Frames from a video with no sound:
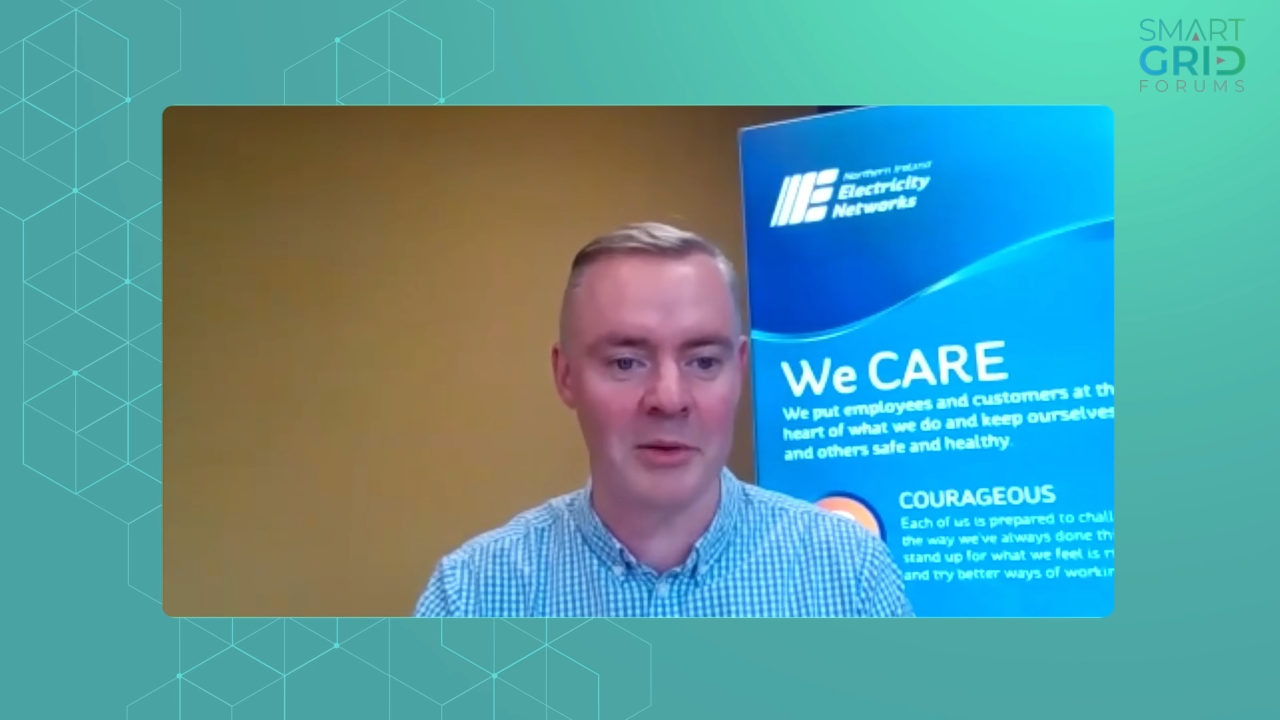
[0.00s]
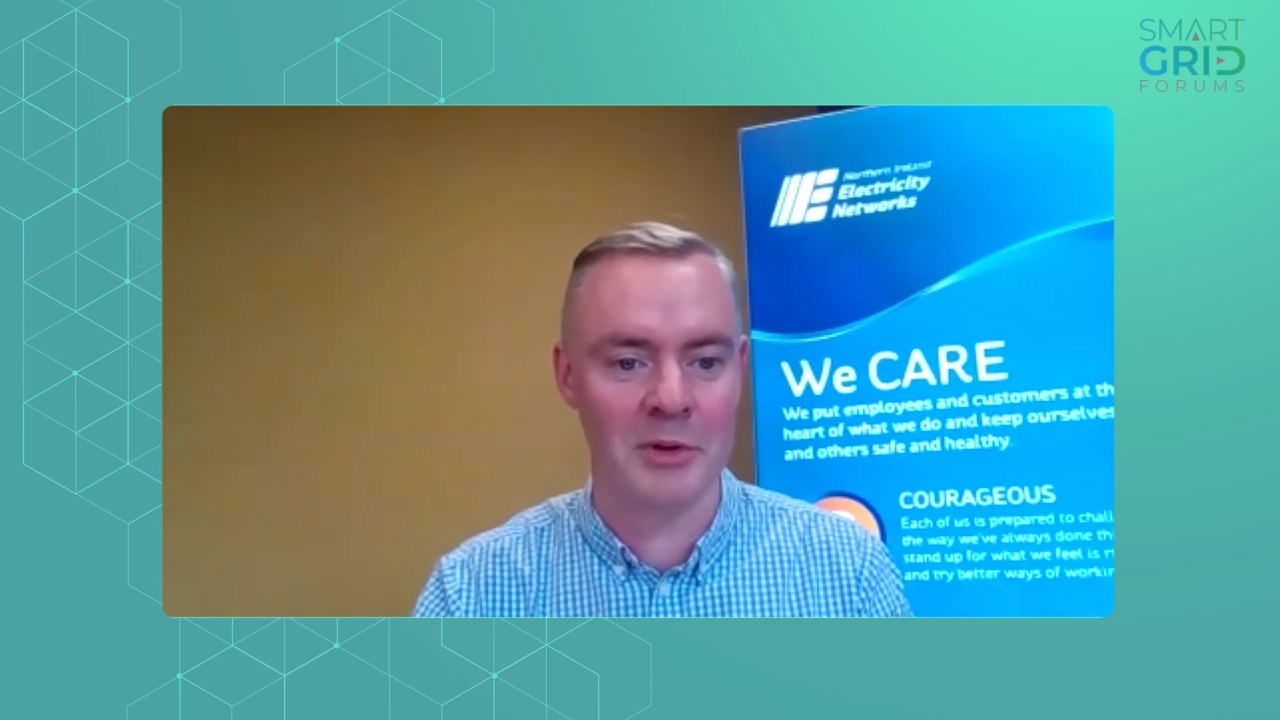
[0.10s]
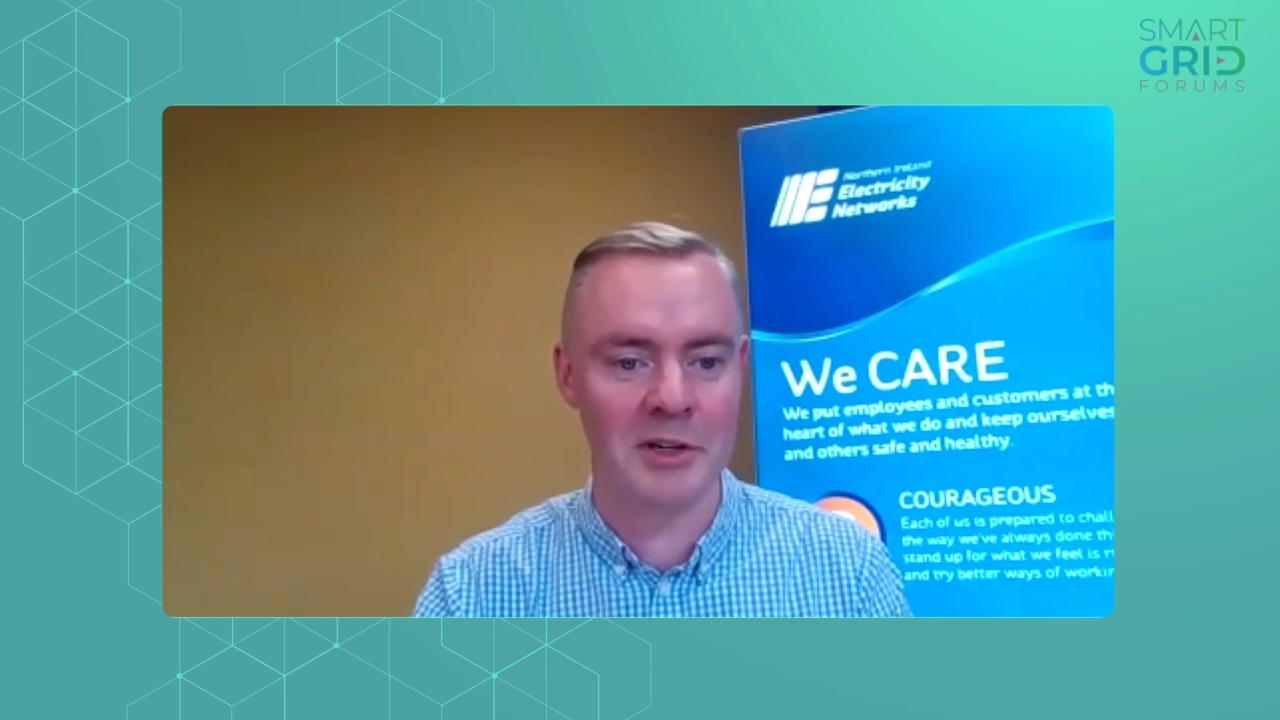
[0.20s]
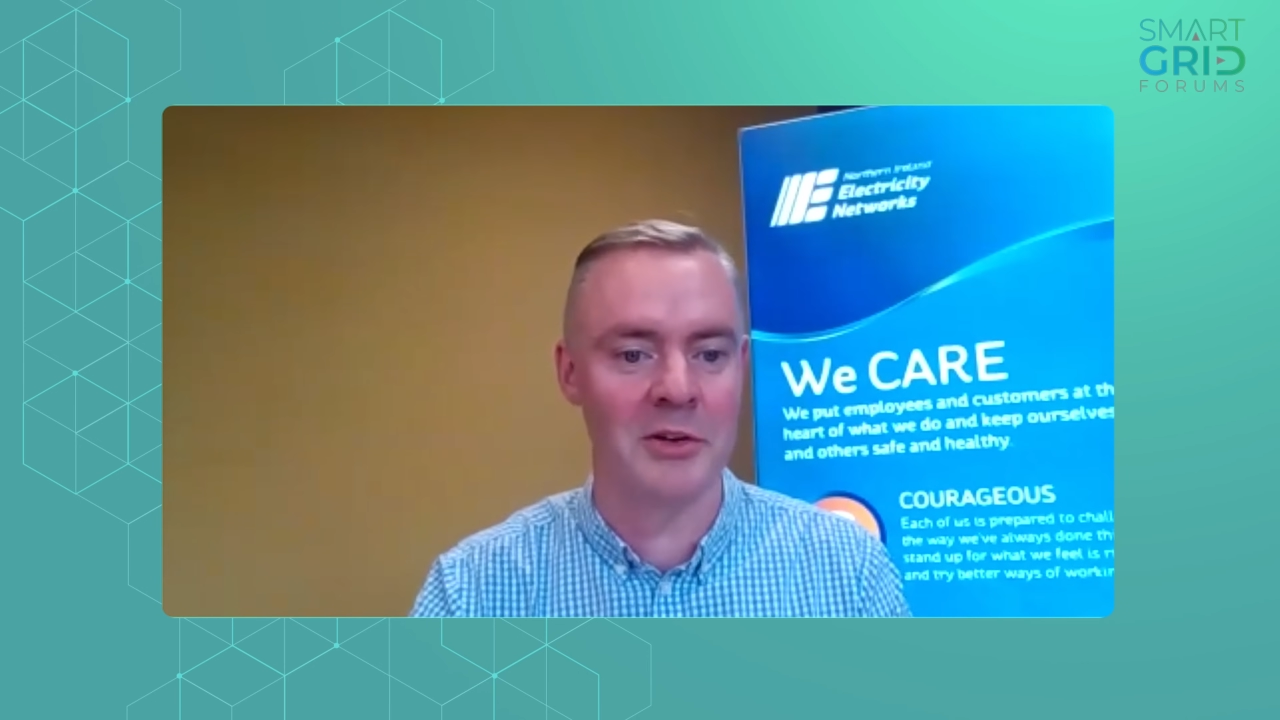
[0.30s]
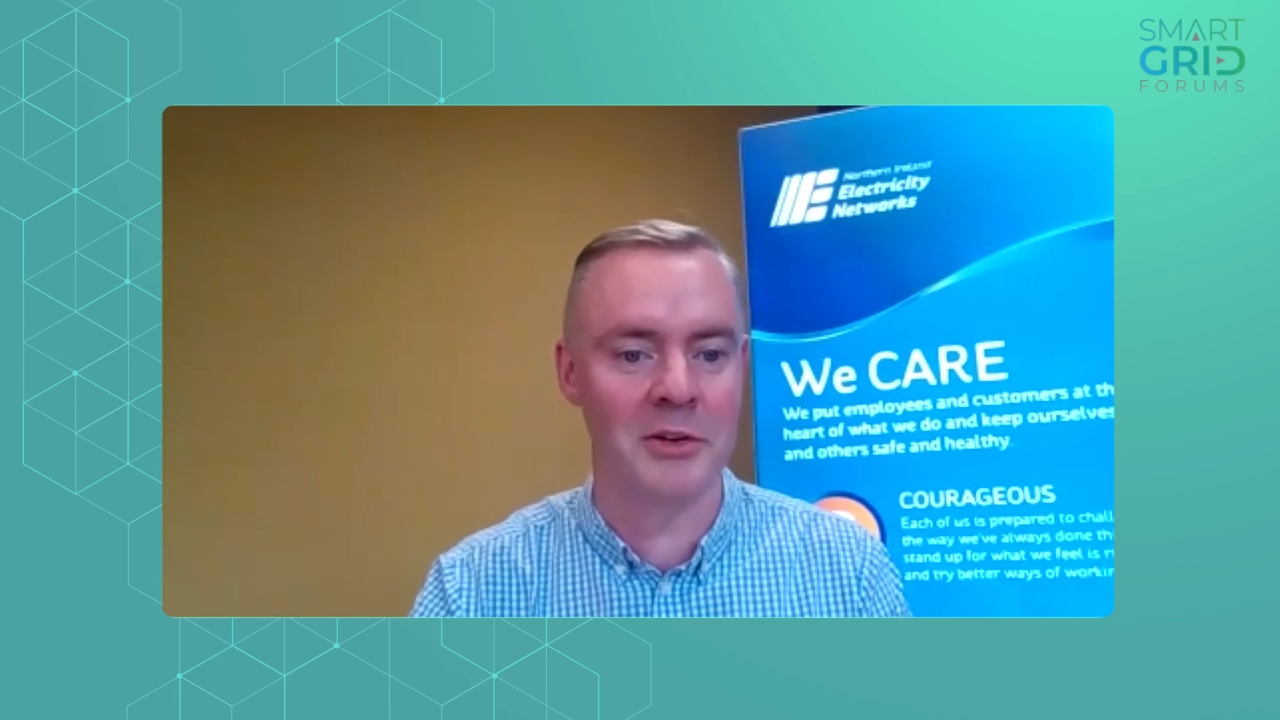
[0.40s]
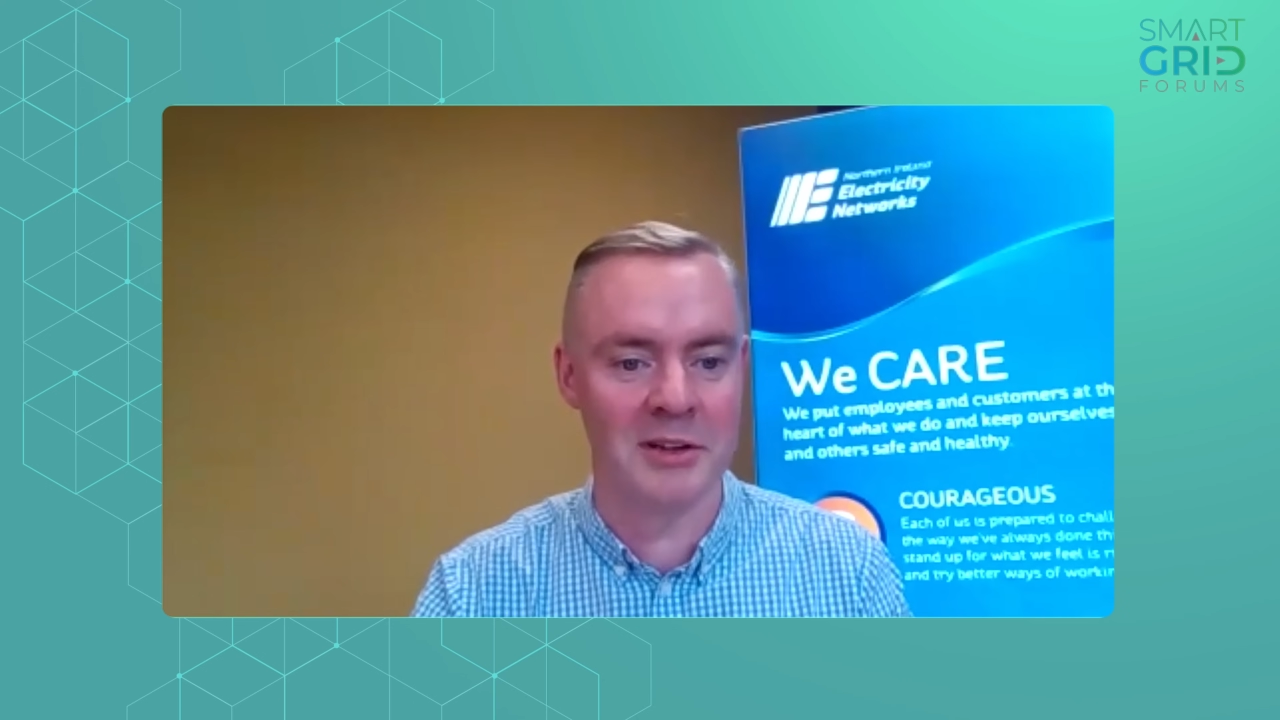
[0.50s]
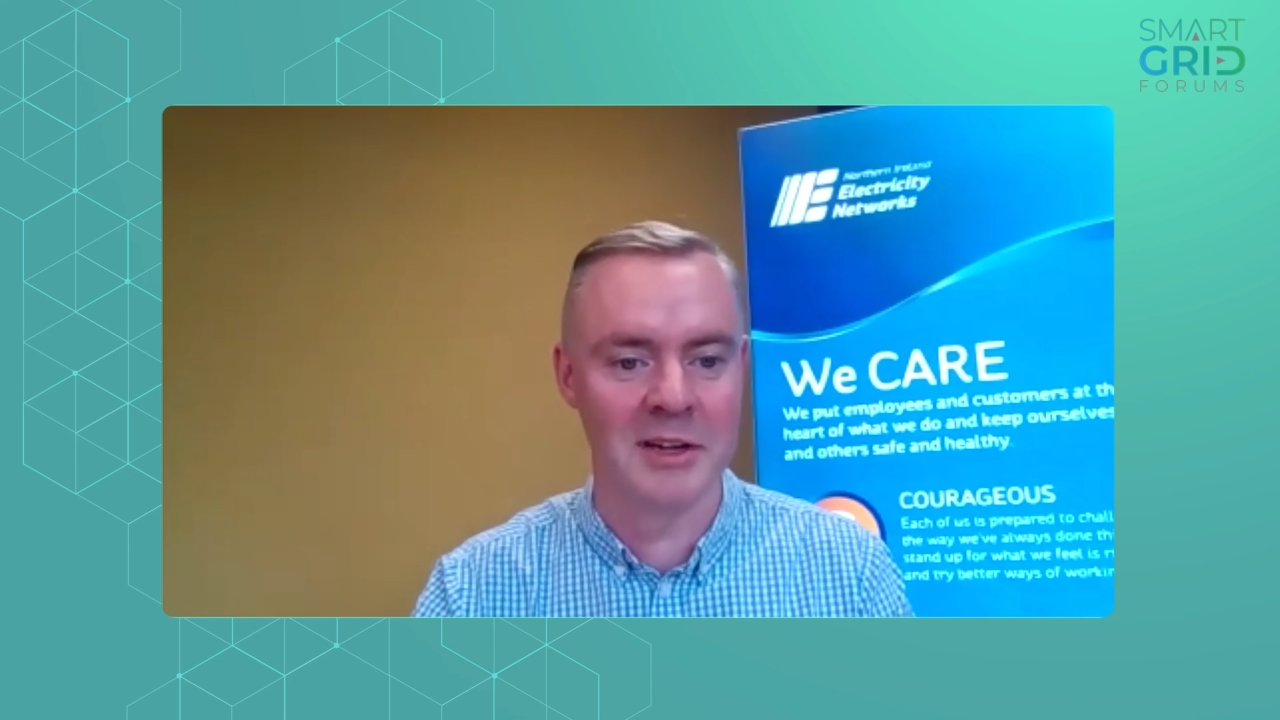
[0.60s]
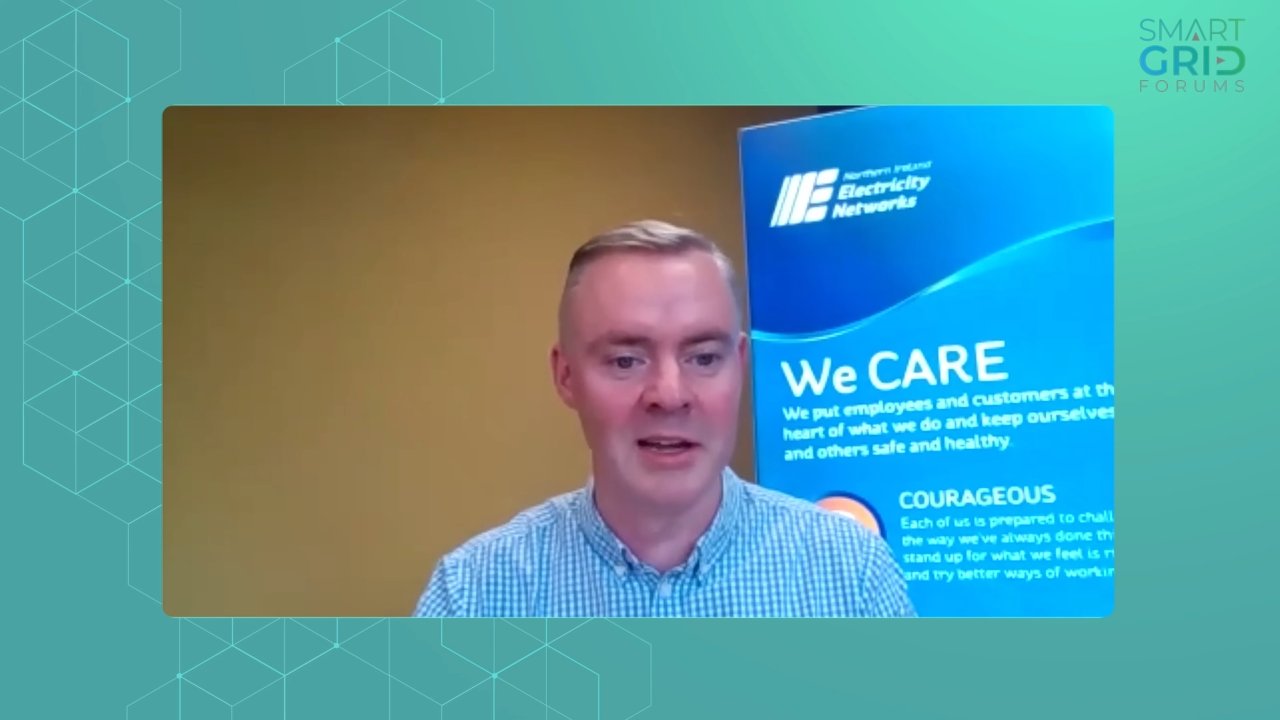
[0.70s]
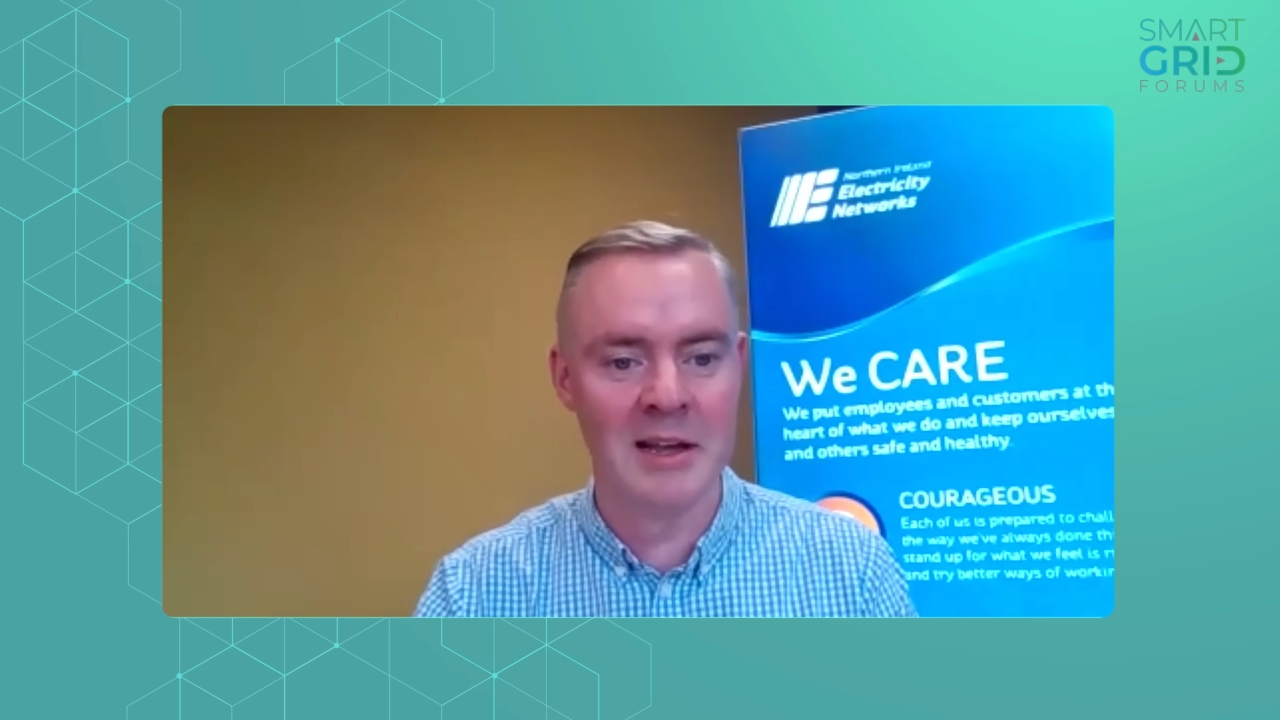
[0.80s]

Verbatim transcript: that we do, and